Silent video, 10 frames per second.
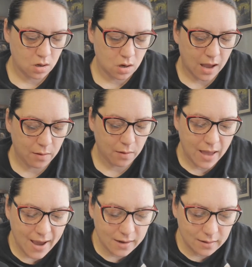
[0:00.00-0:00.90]
I will
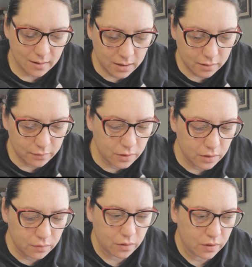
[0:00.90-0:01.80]
add it on here for you,
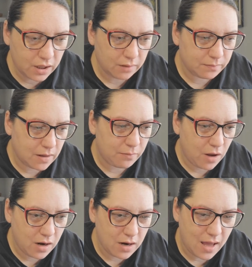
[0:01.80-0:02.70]
Tony. I'm
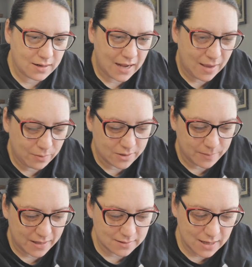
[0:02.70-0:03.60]
running out of table
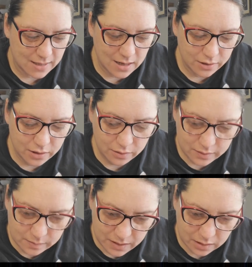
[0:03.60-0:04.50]
space. That's how you know
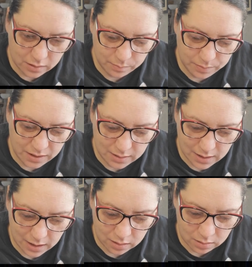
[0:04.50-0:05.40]
it's been a good bead
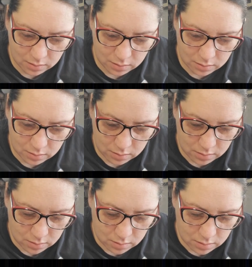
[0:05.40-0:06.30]
day.
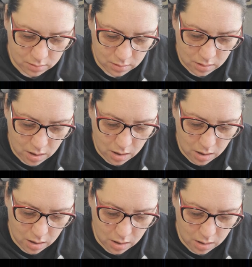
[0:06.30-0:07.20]

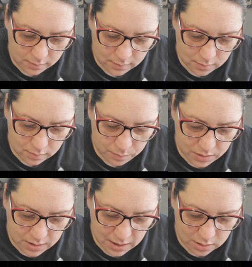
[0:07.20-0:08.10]
Uh,
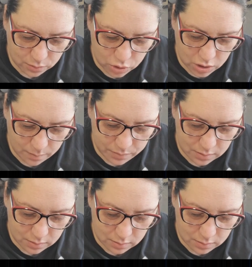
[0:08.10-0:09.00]
potato
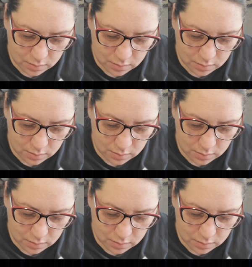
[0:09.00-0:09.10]
chips.